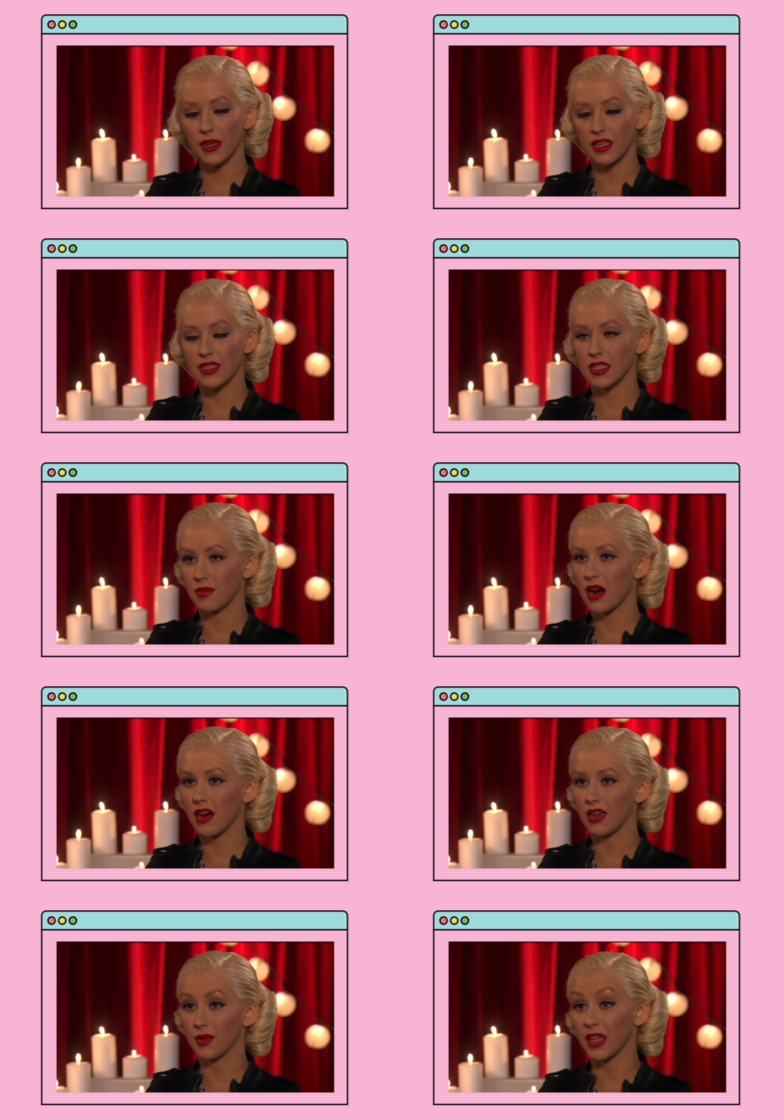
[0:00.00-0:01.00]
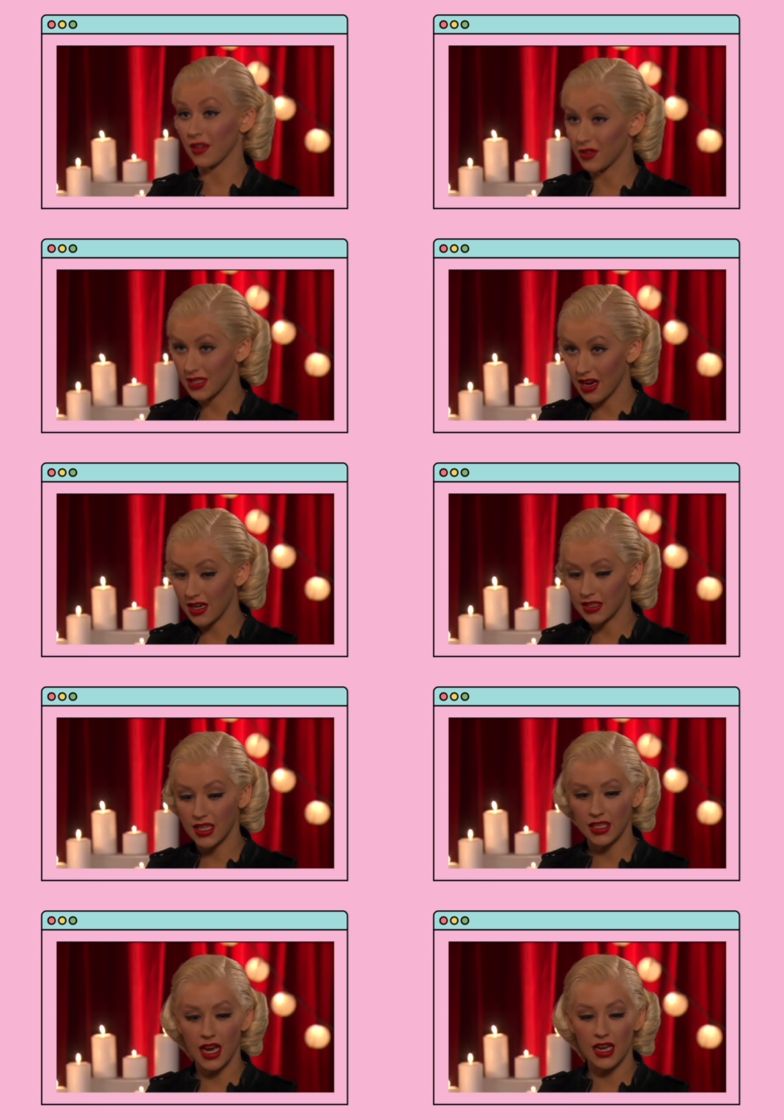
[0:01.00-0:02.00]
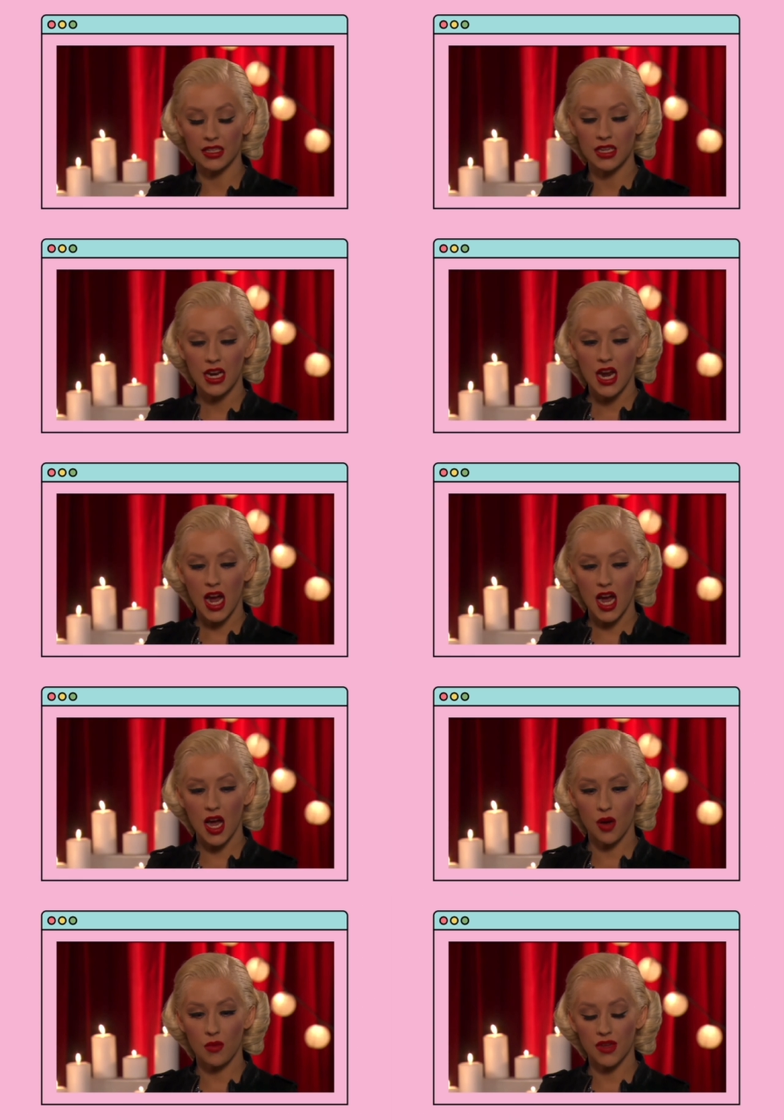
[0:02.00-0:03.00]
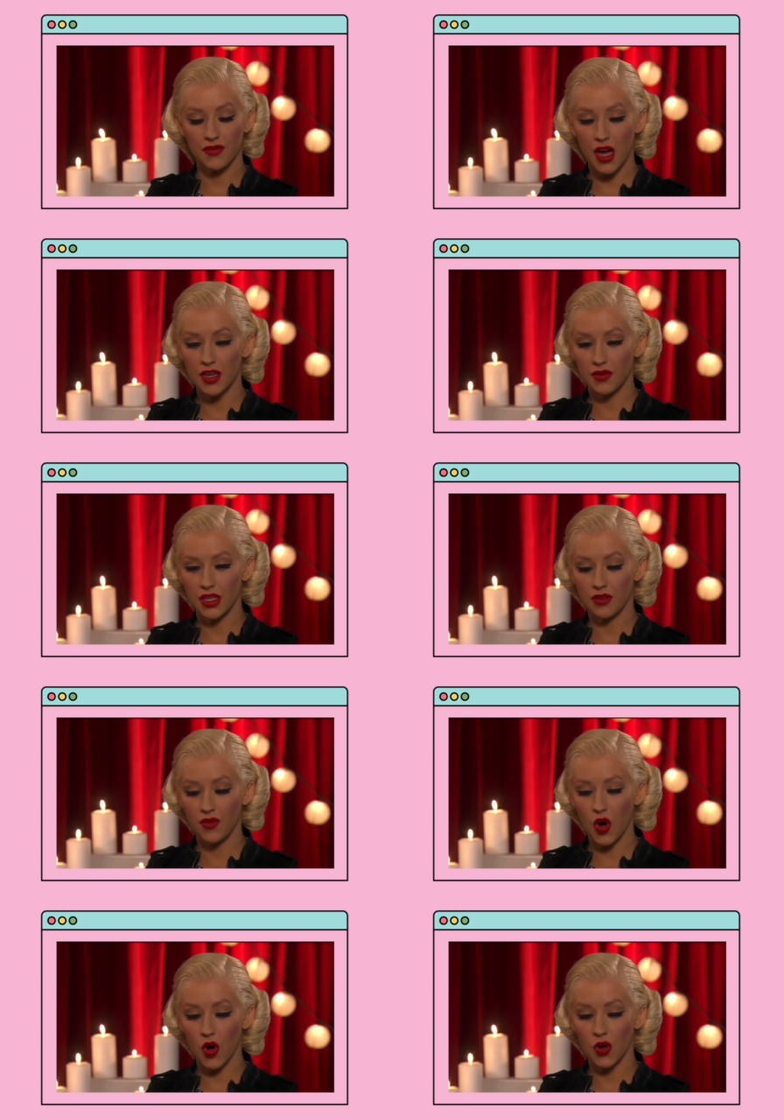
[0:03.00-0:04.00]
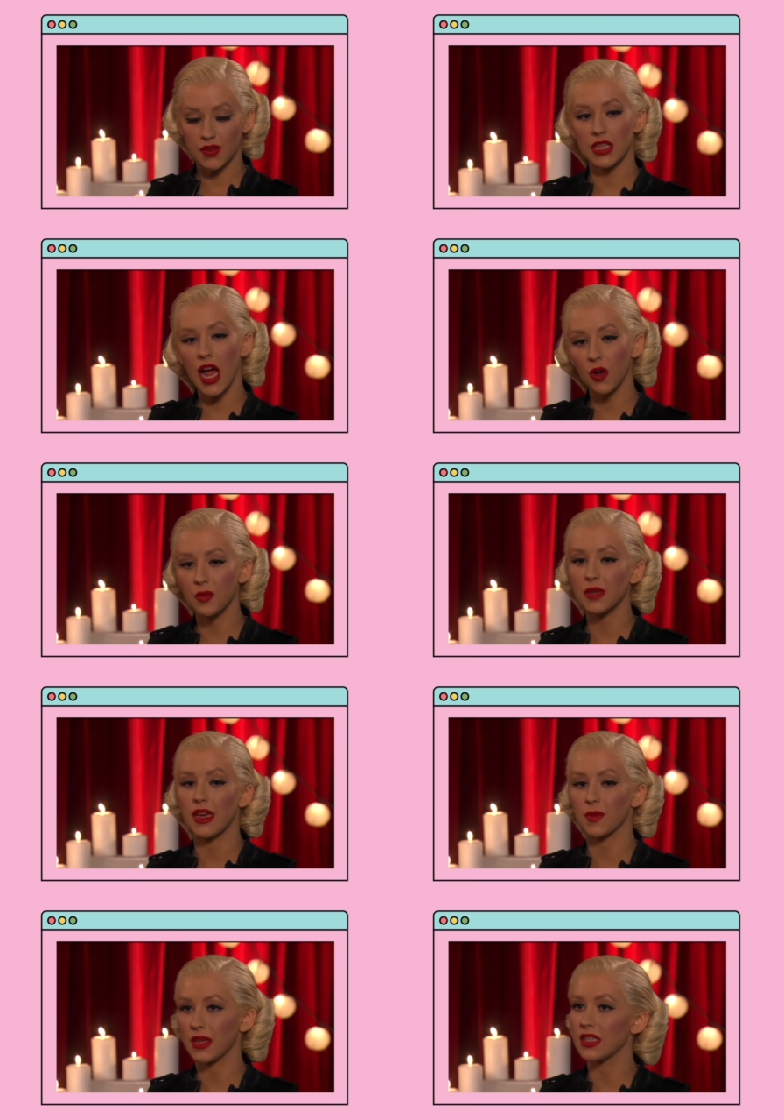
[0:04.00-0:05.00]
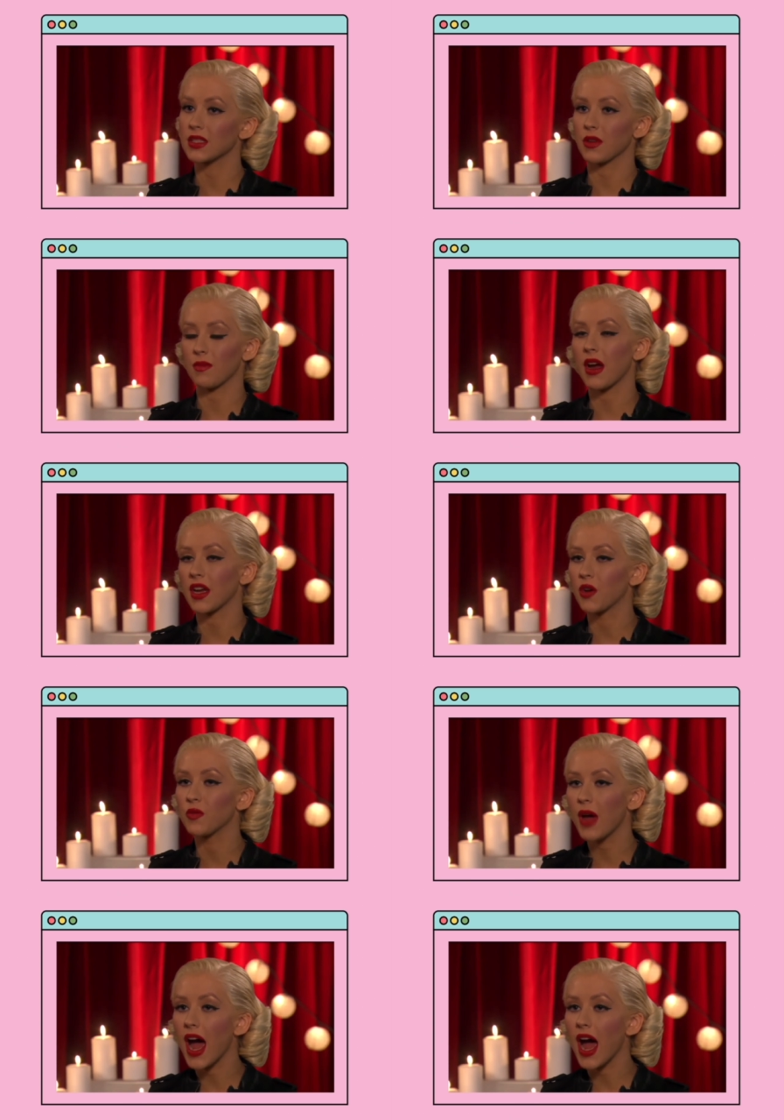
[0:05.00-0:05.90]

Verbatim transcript: Christina admitted that there was actually no competition between them and that she wishes Britney all the best.